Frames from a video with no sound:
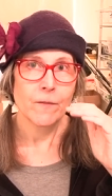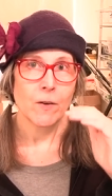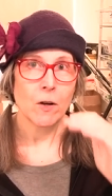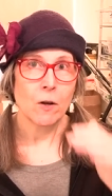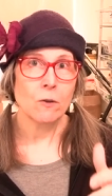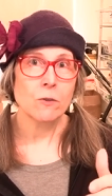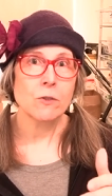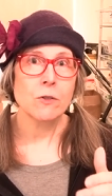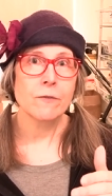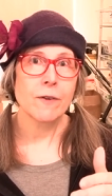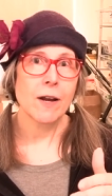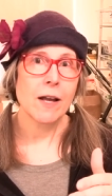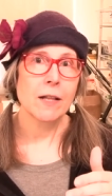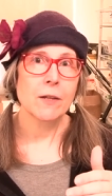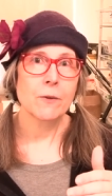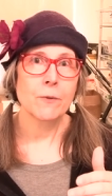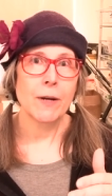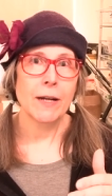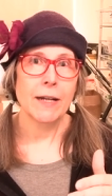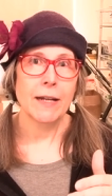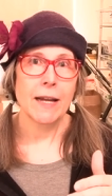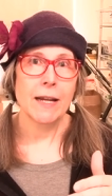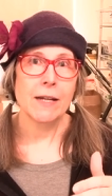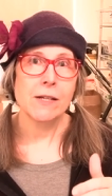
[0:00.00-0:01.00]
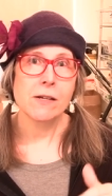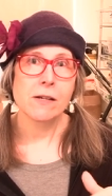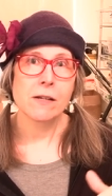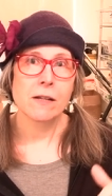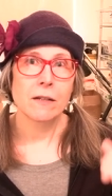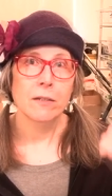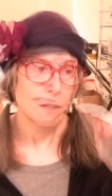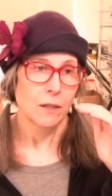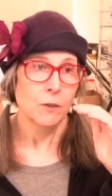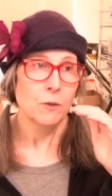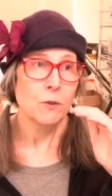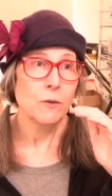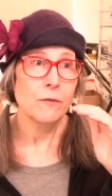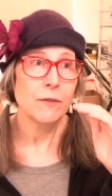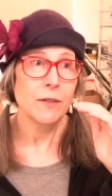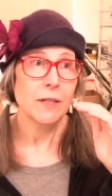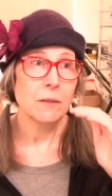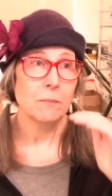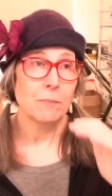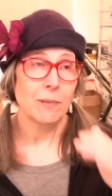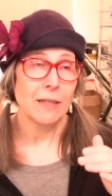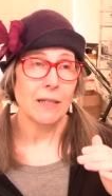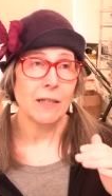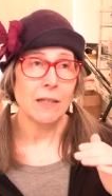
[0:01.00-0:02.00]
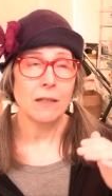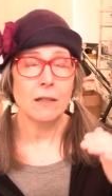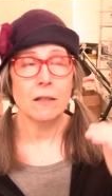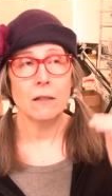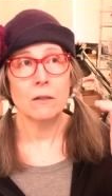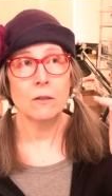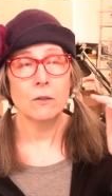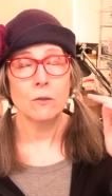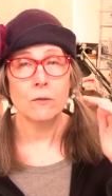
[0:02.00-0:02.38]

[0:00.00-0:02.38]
ultraviolet radiation, UVB,